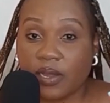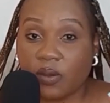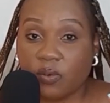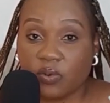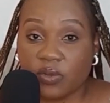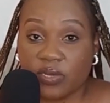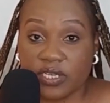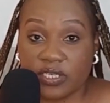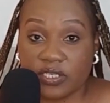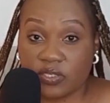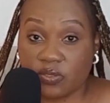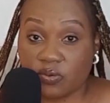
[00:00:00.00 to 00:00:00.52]
I
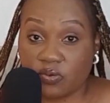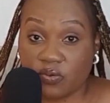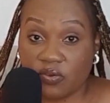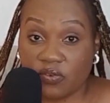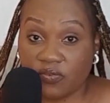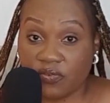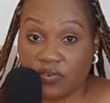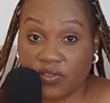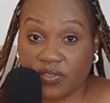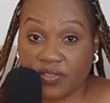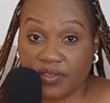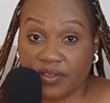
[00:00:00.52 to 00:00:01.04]
wanted to
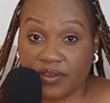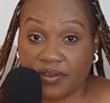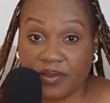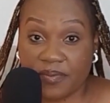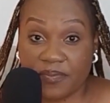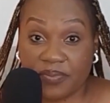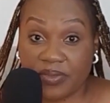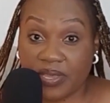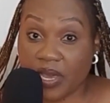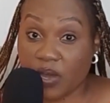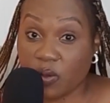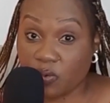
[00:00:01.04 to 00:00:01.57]
go for
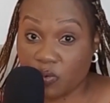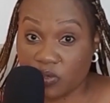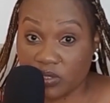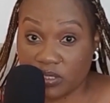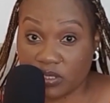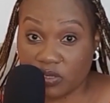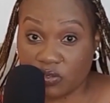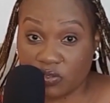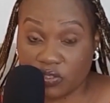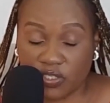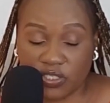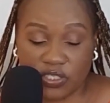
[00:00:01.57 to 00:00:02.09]
therapy. I
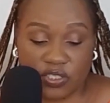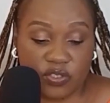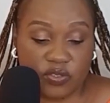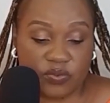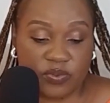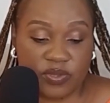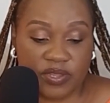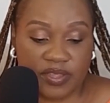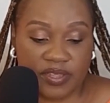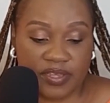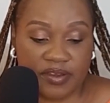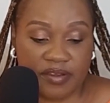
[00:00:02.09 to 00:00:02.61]
will
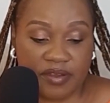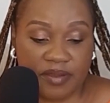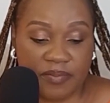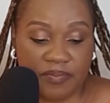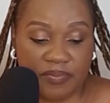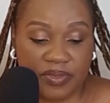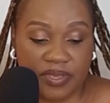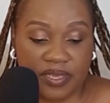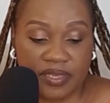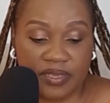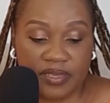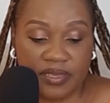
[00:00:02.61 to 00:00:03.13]
continue with
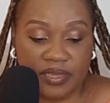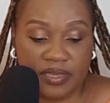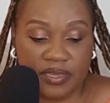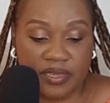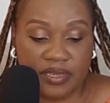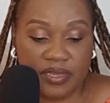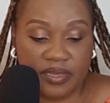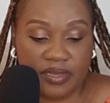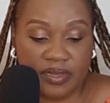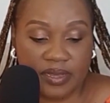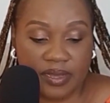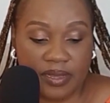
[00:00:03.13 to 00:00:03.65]
therapy.
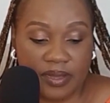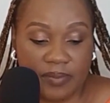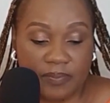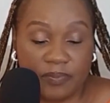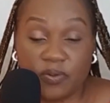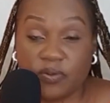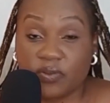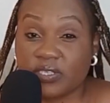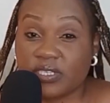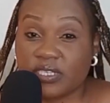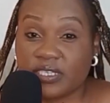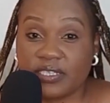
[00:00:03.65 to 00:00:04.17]
Uh,
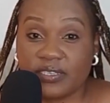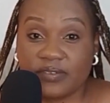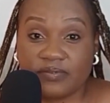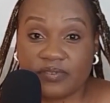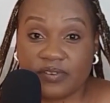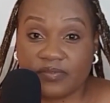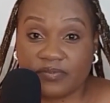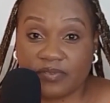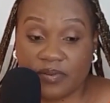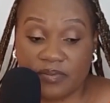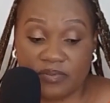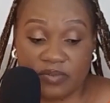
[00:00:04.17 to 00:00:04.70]

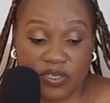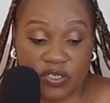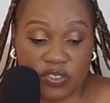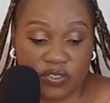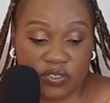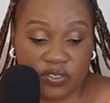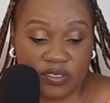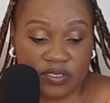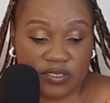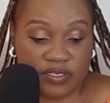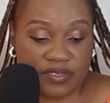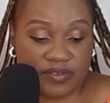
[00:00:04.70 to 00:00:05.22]
positive
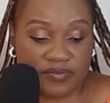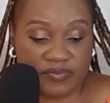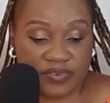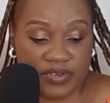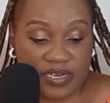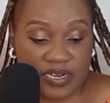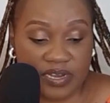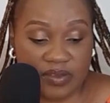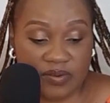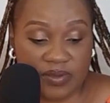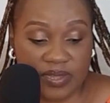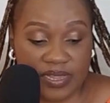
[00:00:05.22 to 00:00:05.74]
affirmations
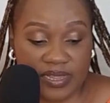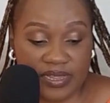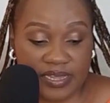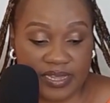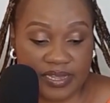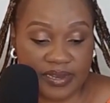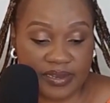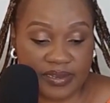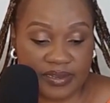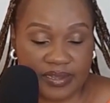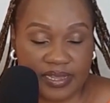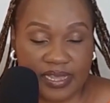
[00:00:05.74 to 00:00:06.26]
every now and
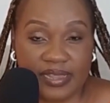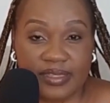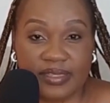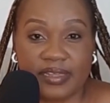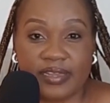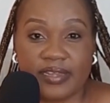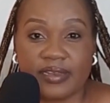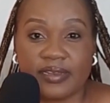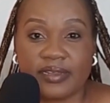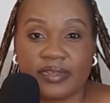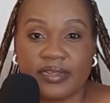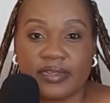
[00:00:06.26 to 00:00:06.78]
then,
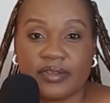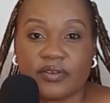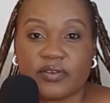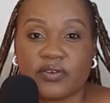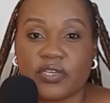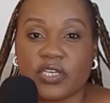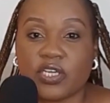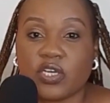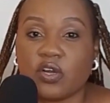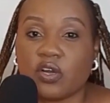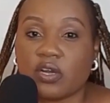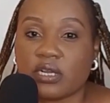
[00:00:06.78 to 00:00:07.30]
and then
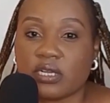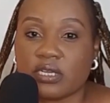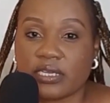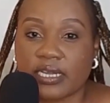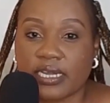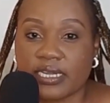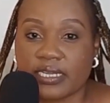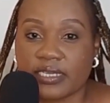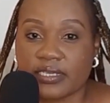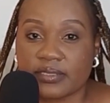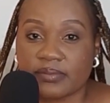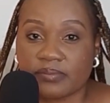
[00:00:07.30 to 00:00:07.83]

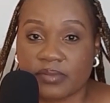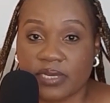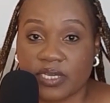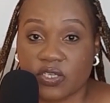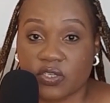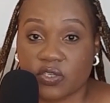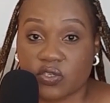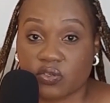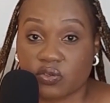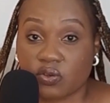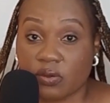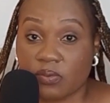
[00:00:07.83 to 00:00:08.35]
recognize my
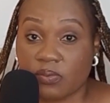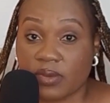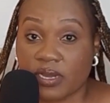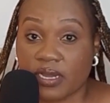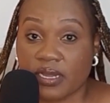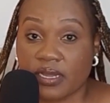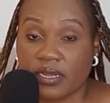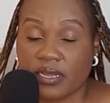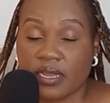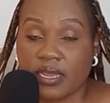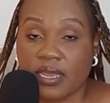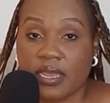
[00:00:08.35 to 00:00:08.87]

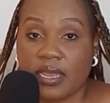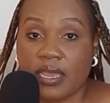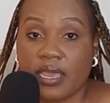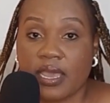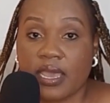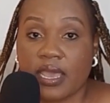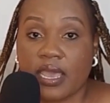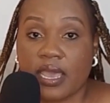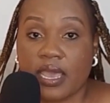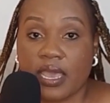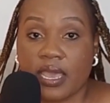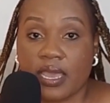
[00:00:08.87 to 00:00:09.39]
trauma,
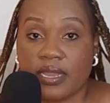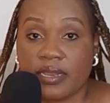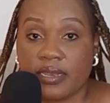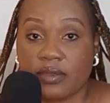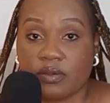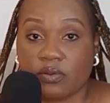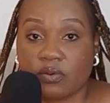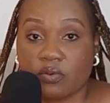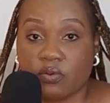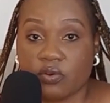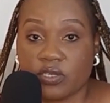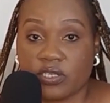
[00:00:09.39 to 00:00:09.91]

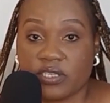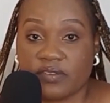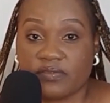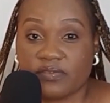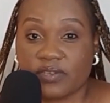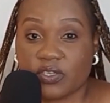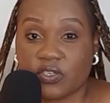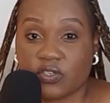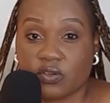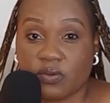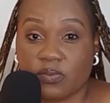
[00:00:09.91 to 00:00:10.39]
end whatever